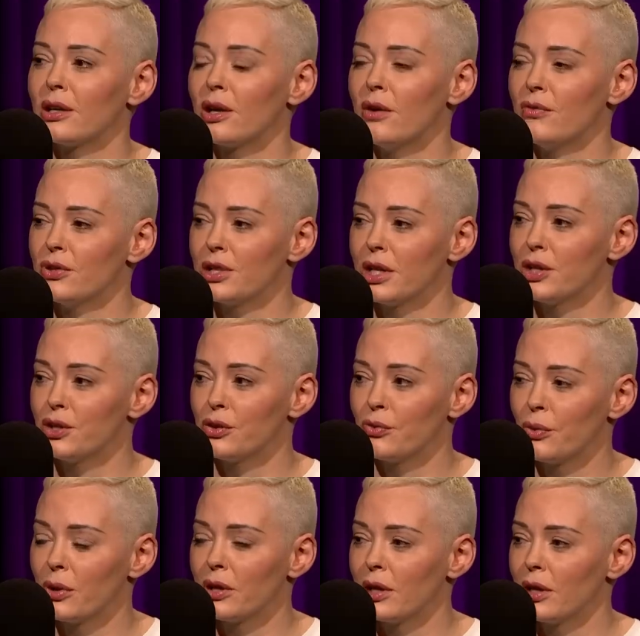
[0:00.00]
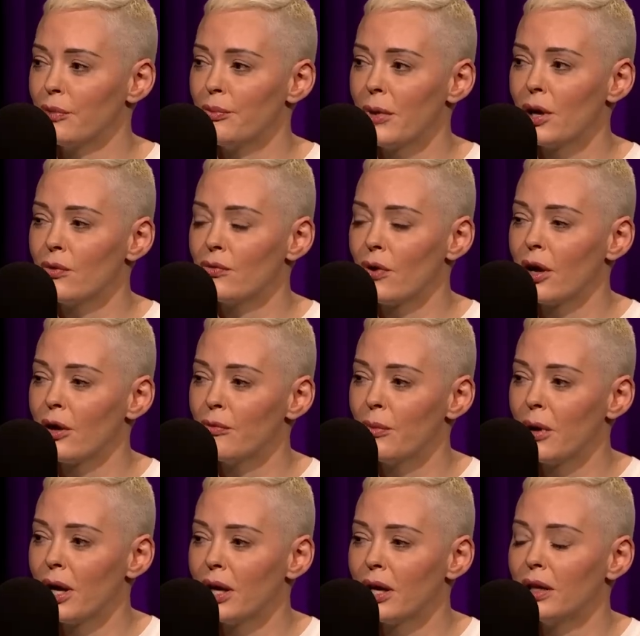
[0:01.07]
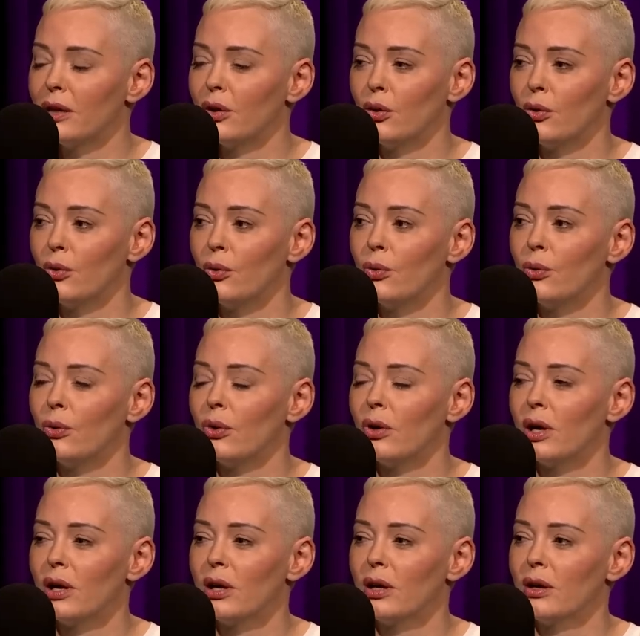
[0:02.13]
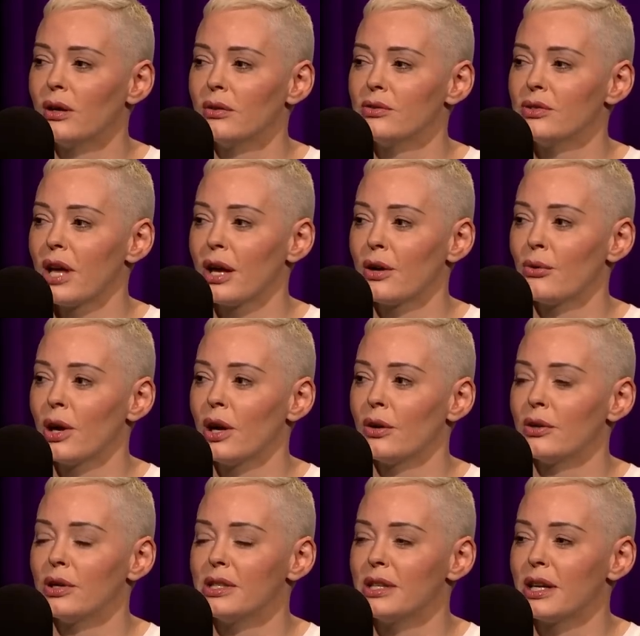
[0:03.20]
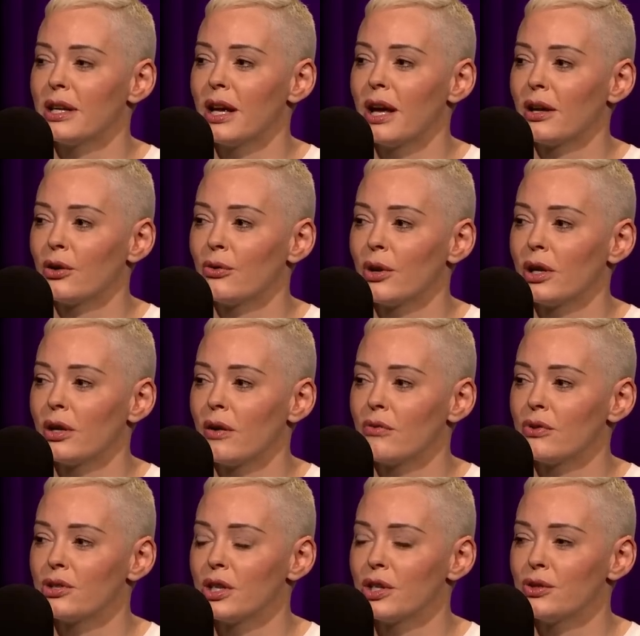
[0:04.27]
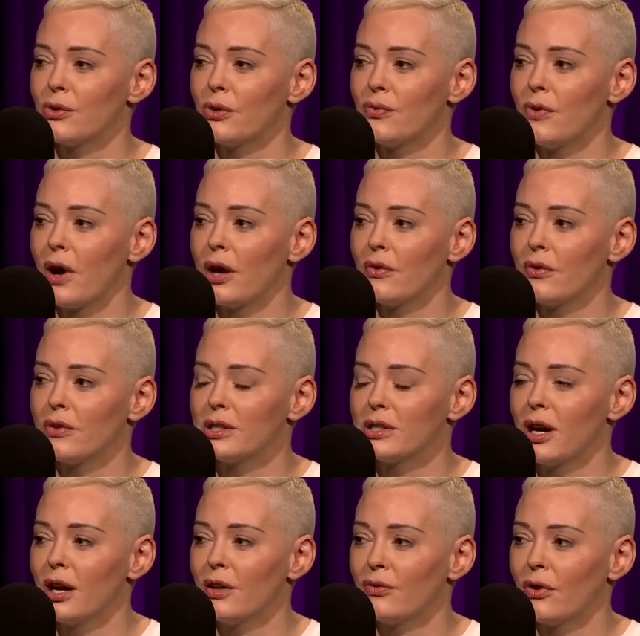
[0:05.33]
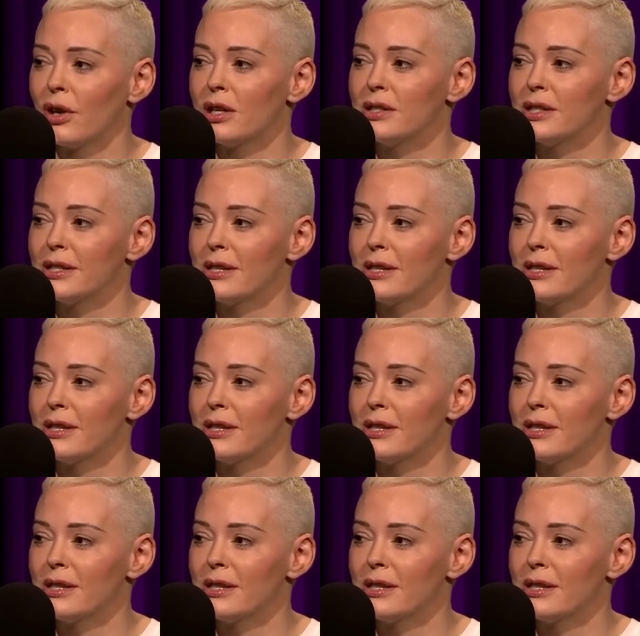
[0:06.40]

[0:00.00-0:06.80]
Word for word: a conversation with a male friend of mine who sat around. He said he had a great conversation with five of his guy friends. They